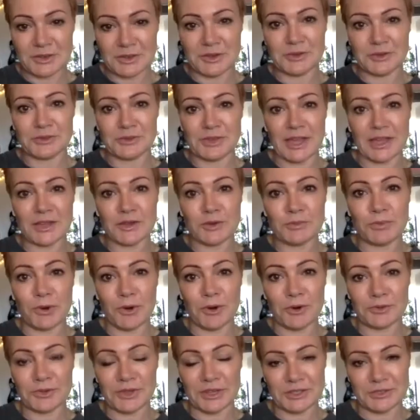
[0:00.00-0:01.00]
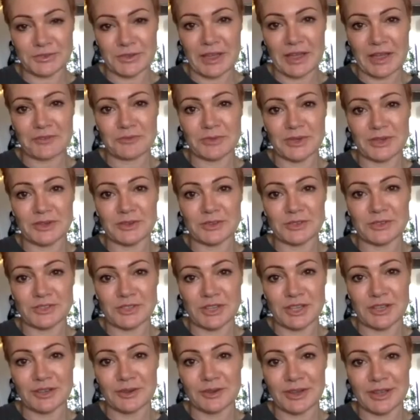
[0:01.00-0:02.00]
too. Thank you, Paul. Thanks for having me. Good to
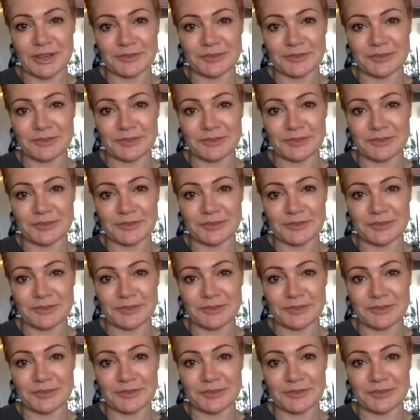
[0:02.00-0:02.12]
see you